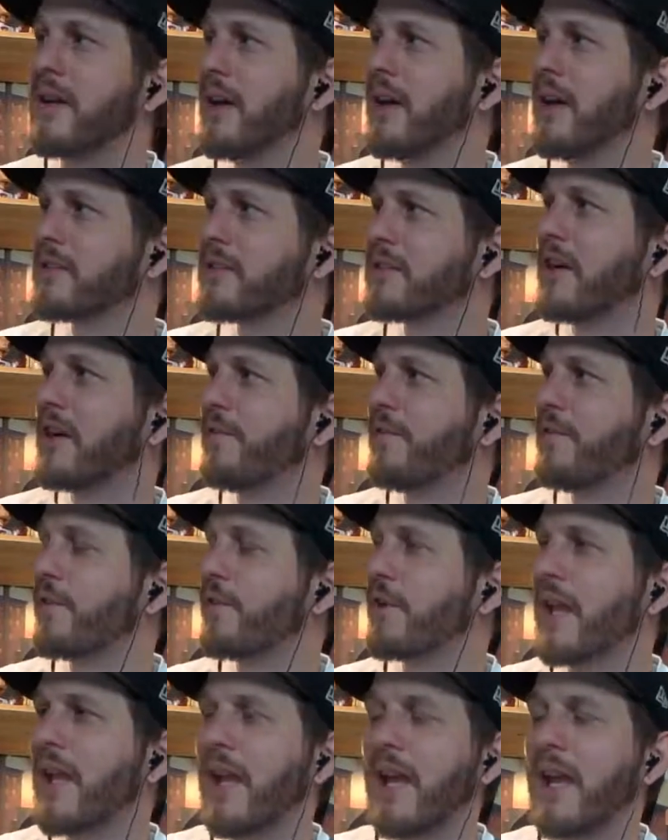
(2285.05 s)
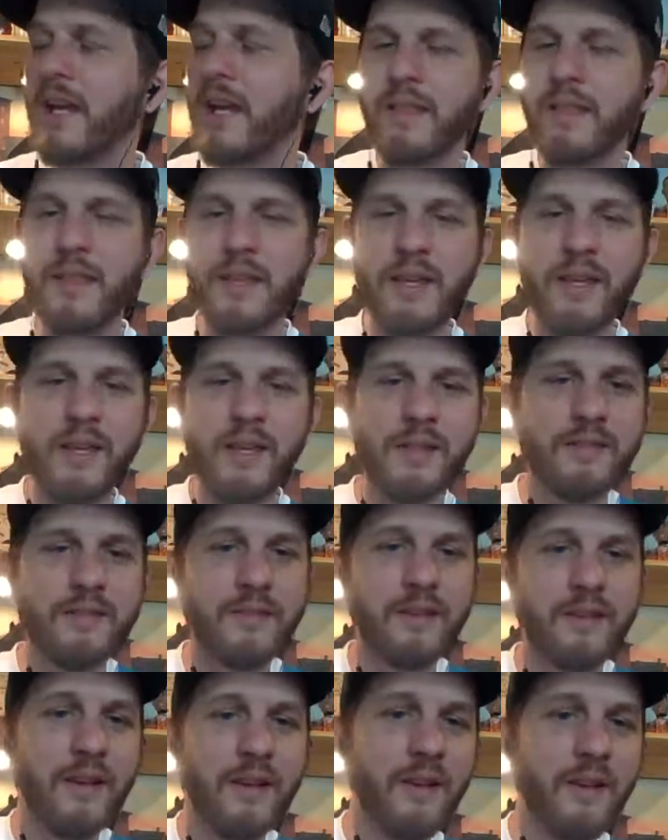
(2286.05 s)
So 48 of
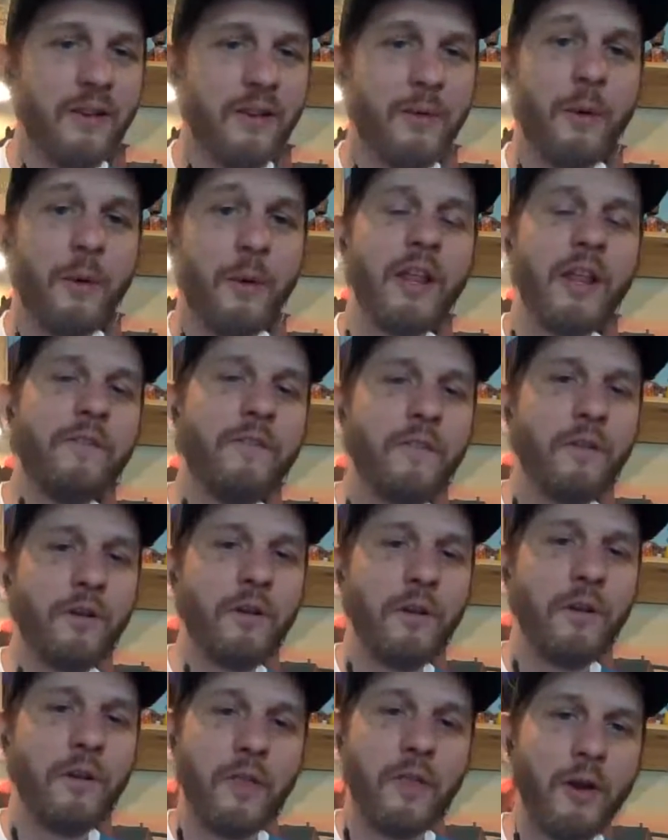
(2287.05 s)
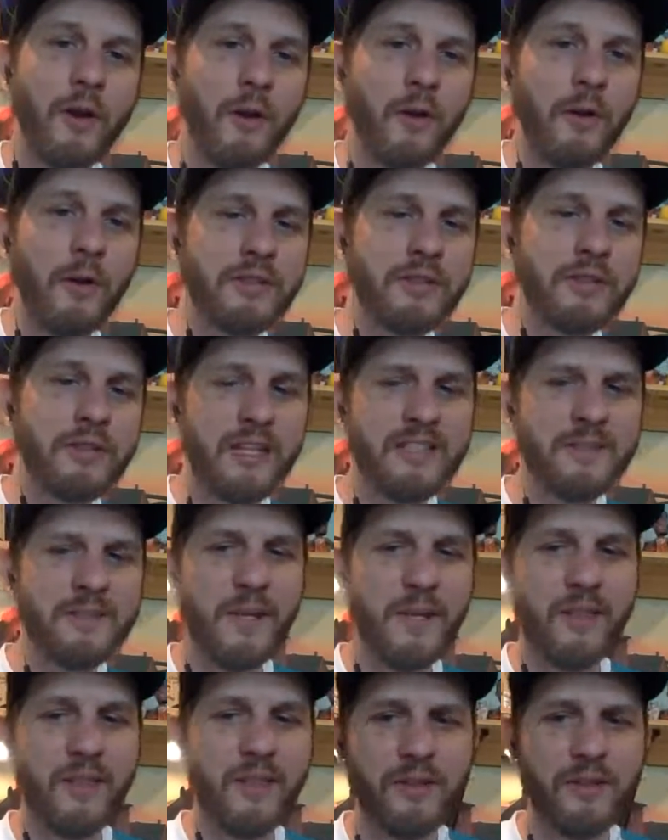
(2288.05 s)
these, 24 of those, and I
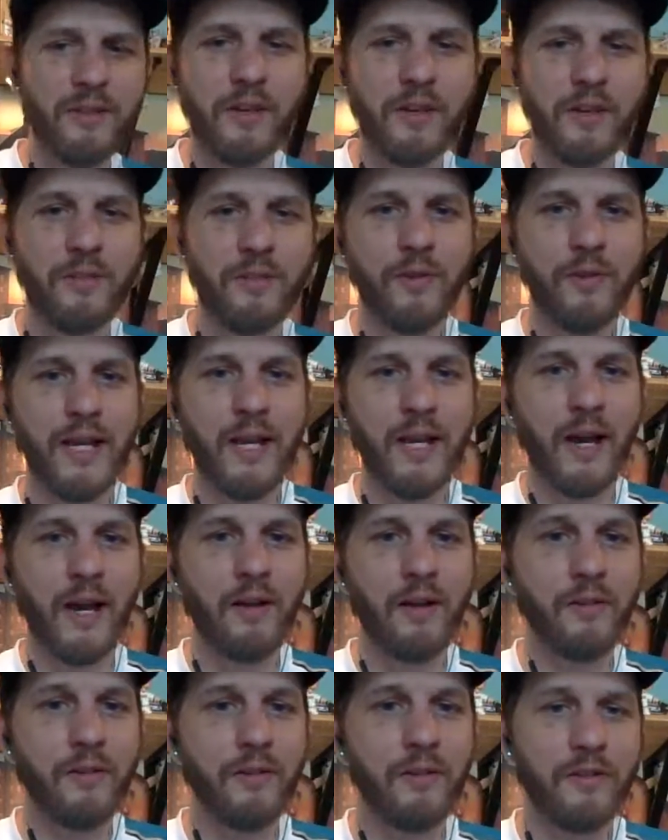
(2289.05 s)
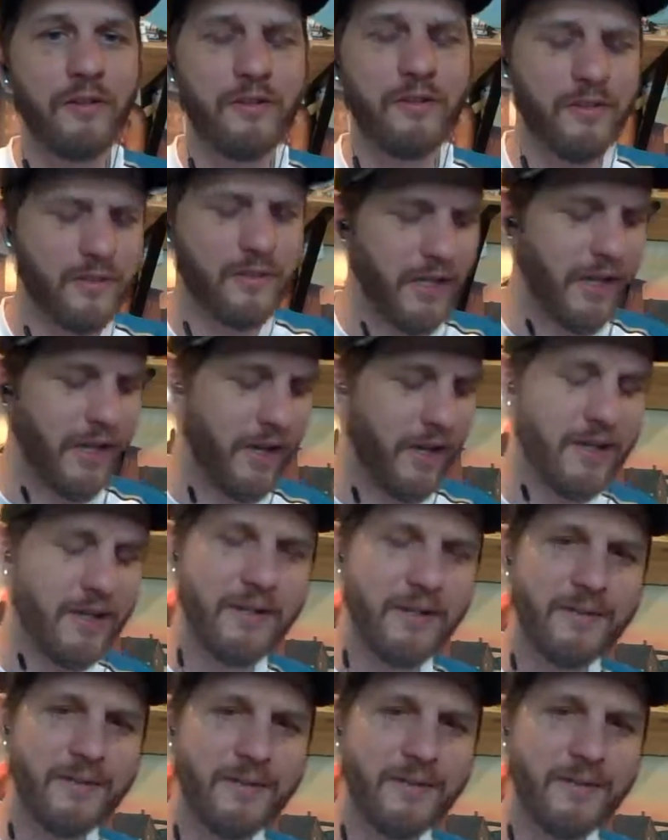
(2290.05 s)
spent $33. Like,